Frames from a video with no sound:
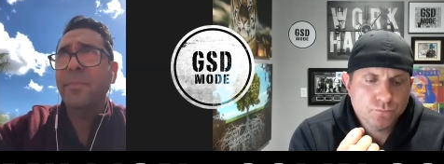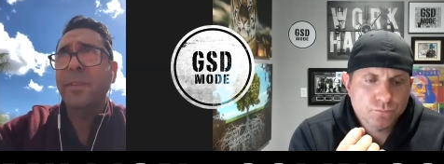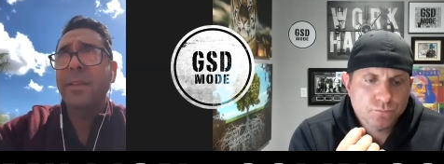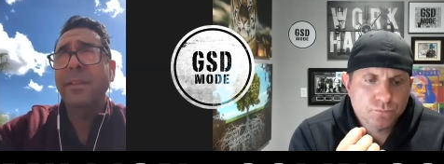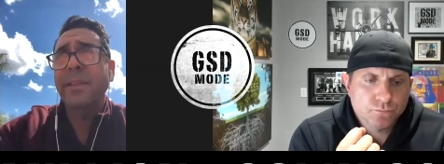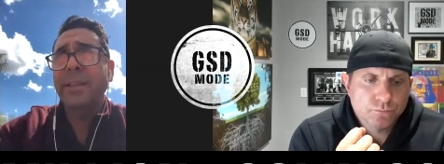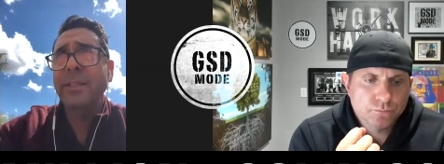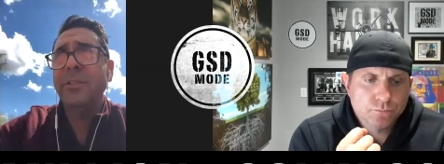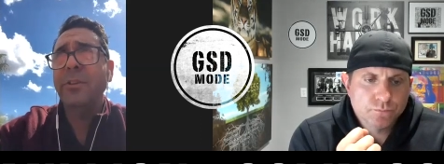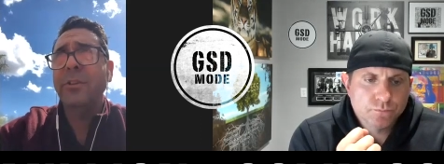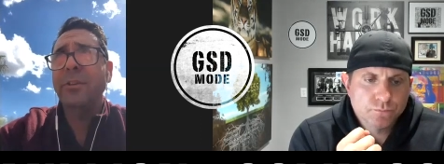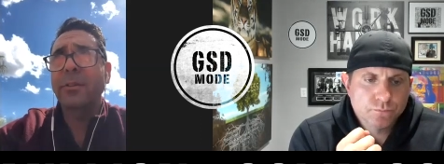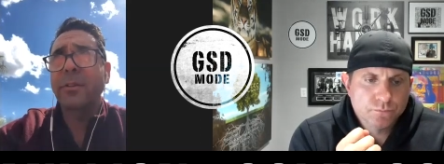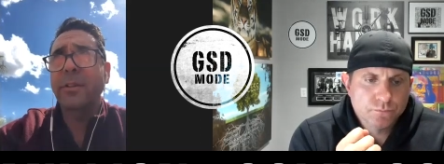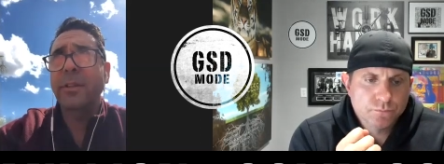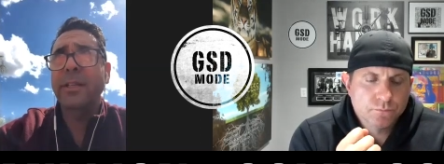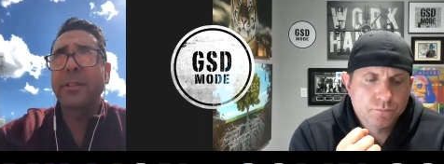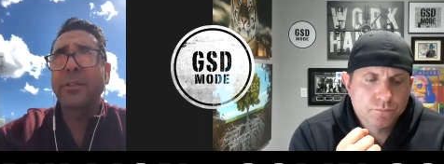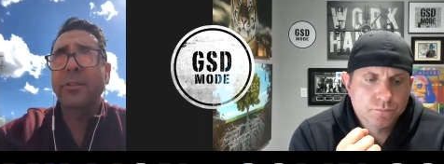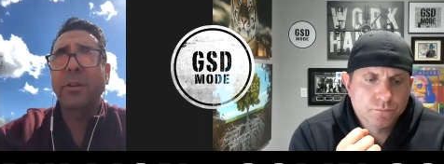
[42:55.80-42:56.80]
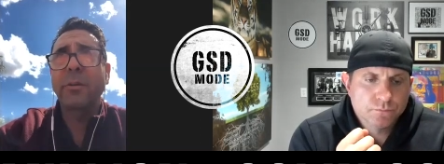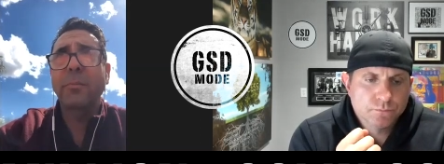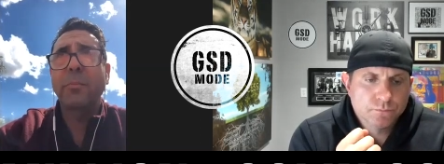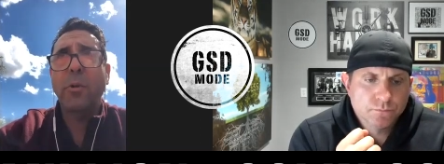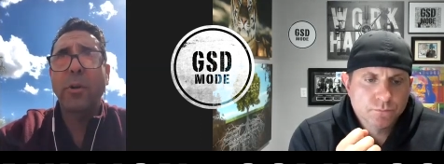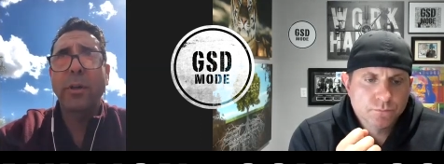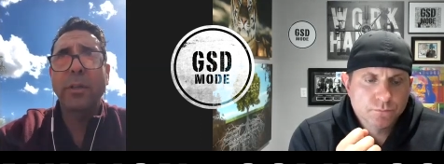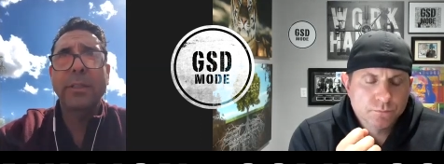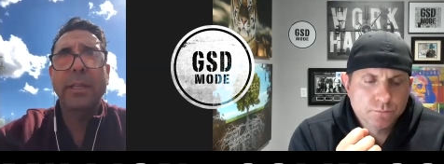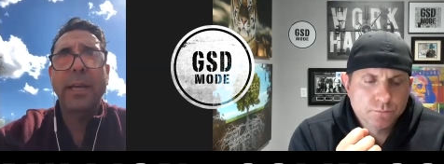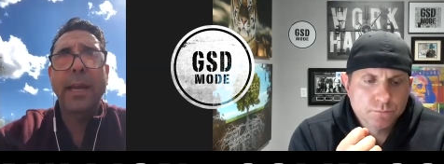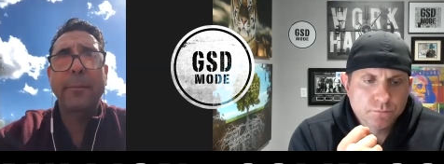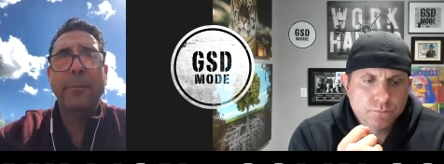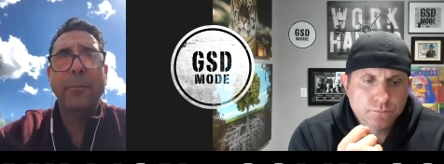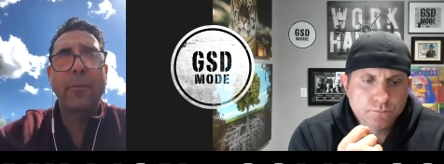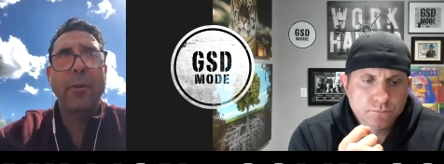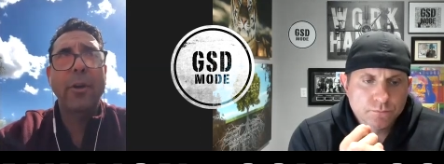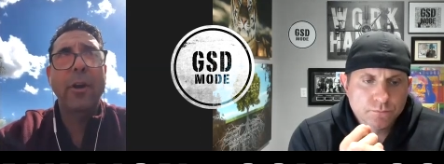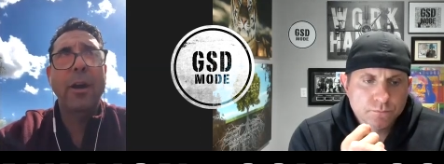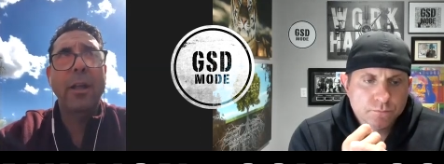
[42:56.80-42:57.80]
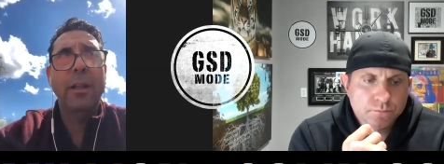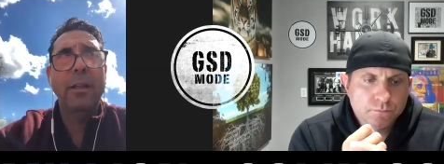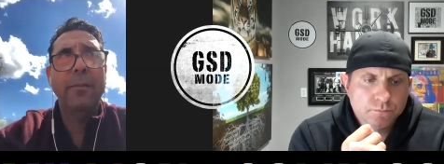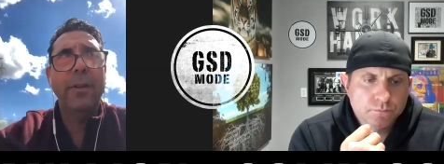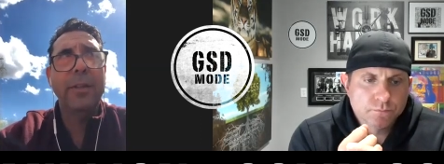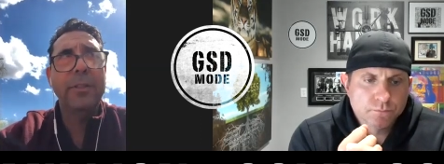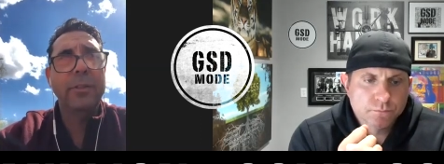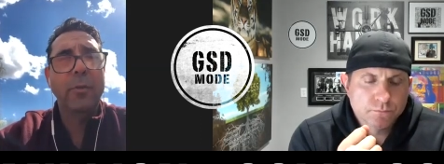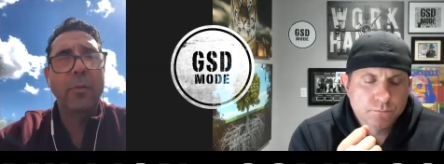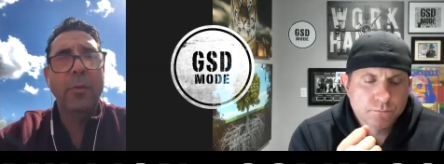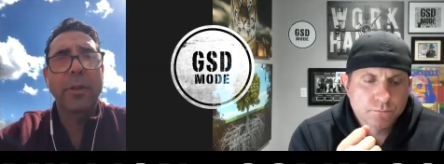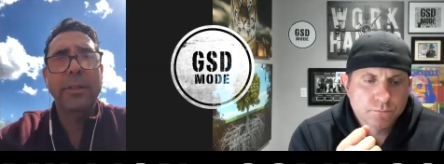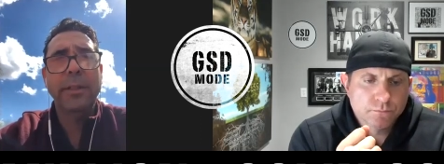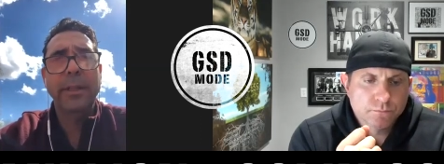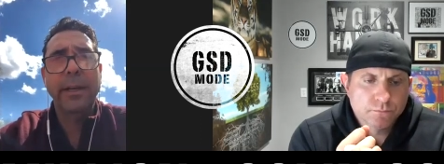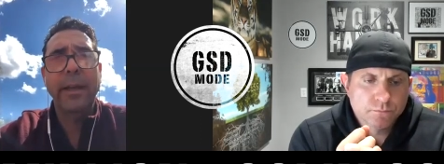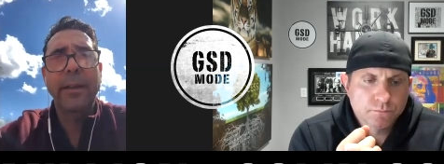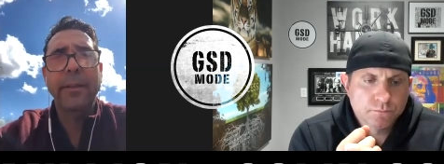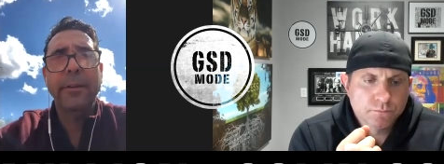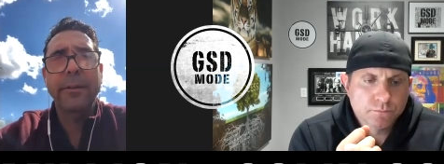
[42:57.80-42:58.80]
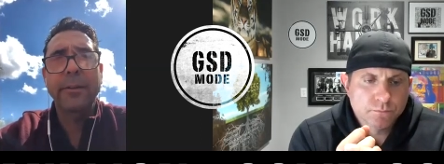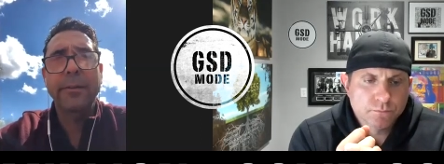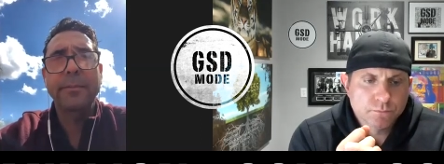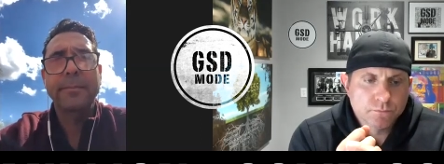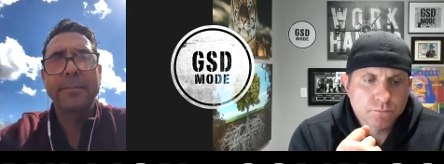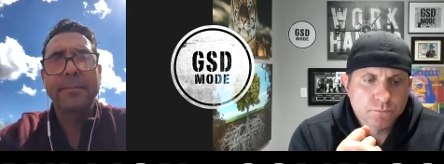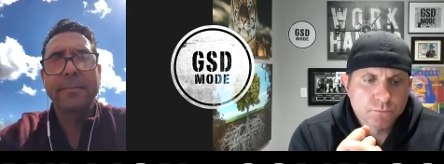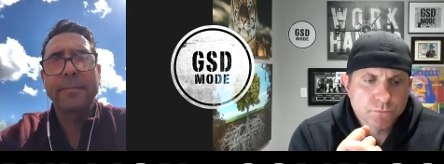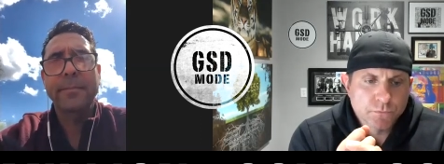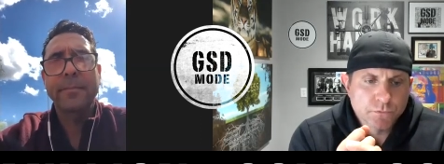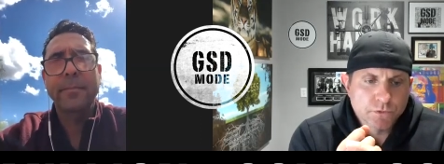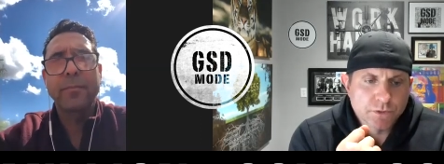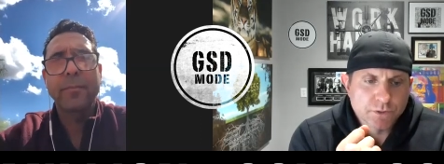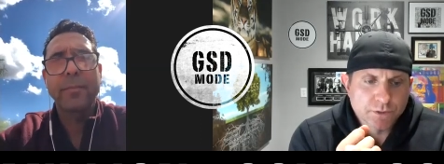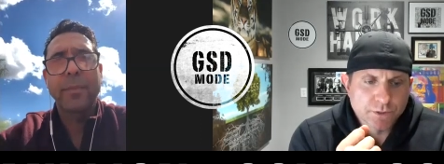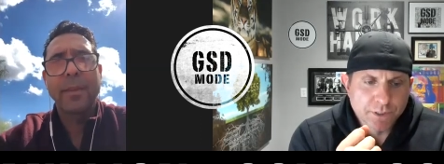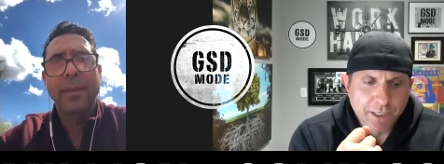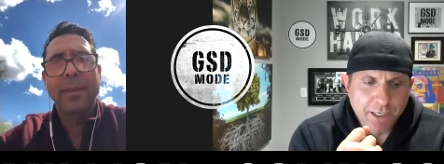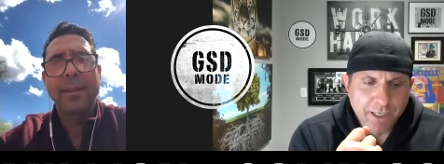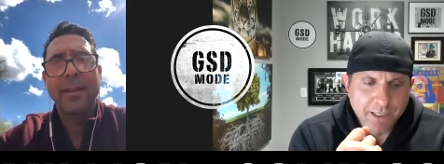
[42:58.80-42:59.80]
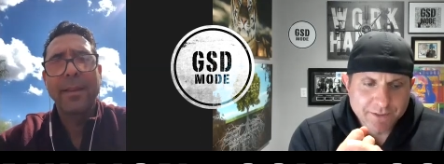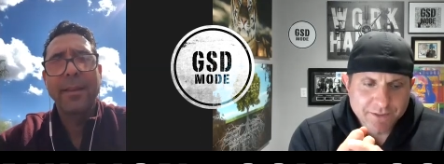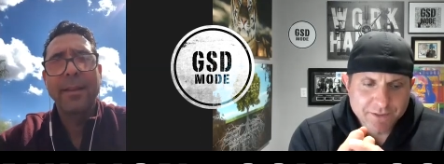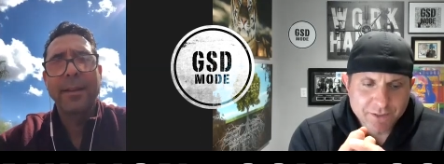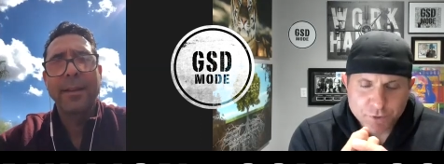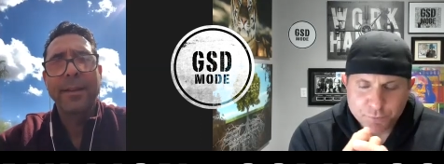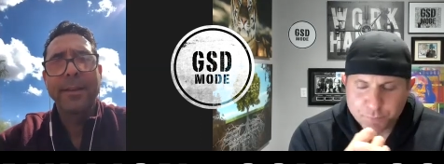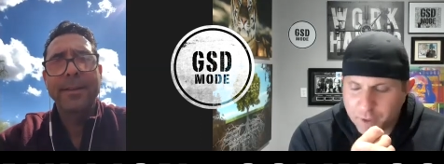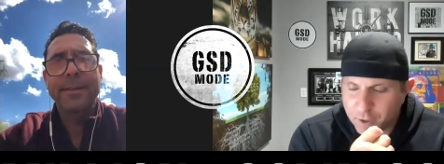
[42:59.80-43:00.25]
Speaker 1: these are these are important times for all of us to work together.
Speaker 2: Yeah, it's such